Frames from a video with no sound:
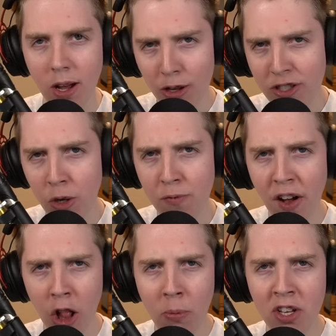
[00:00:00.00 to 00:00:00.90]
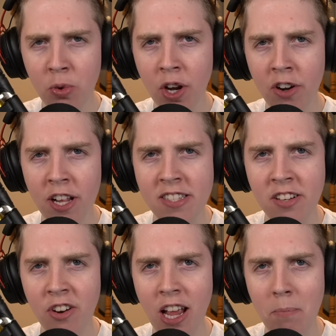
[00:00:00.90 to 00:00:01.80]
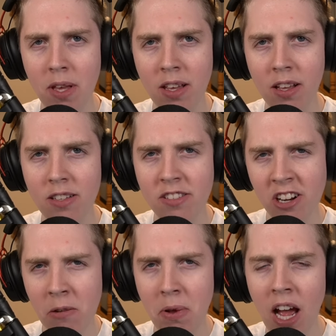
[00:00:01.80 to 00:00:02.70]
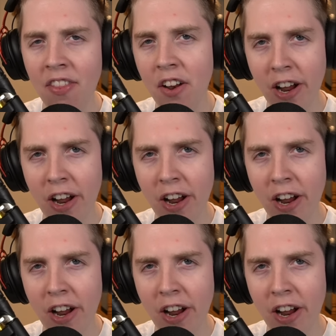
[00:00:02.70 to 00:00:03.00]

Also, follow my Twitter and Instagram because you're going to be on there